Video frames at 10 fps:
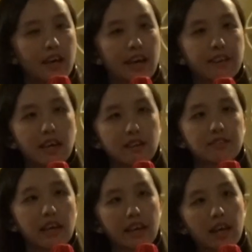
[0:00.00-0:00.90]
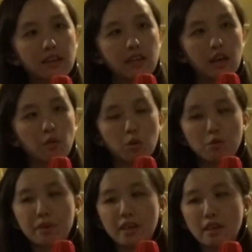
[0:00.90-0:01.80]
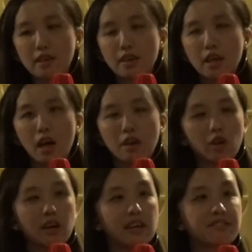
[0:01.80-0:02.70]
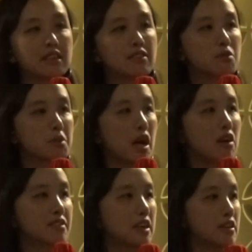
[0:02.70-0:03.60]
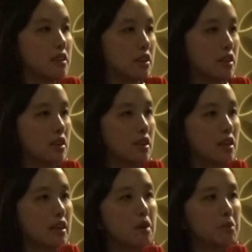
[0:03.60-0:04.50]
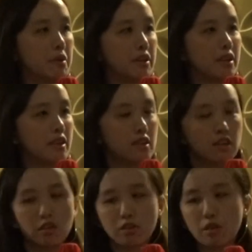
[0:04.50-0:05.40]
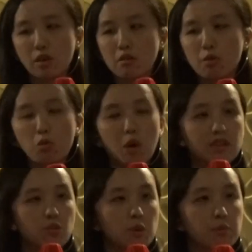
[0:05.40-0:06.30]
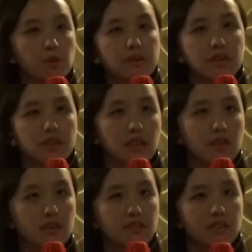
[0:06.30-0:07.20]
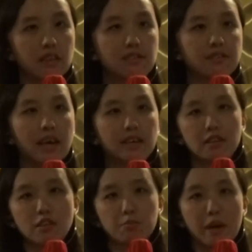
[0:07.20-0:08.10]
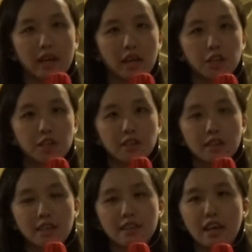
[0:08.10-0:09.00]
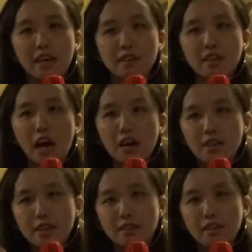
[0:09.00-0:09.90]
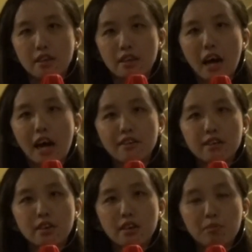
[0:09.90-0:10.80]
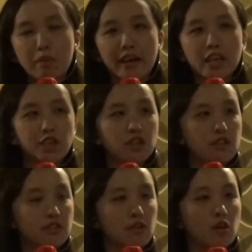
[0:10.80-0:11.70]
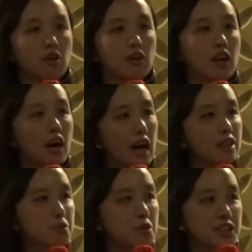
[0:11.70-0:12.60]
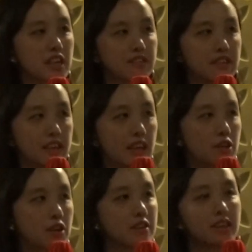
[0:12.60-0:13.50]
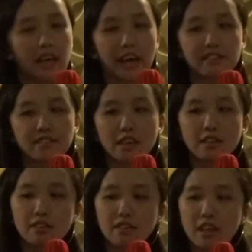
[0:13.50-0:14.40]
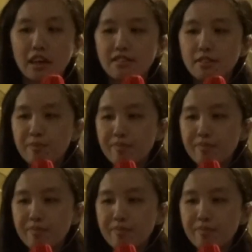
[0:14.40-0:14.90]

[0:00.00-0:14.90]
and then second, it will be not extensible outside the library. So once we put things inside this package, then the other packages or other projects, they cannot extend this class.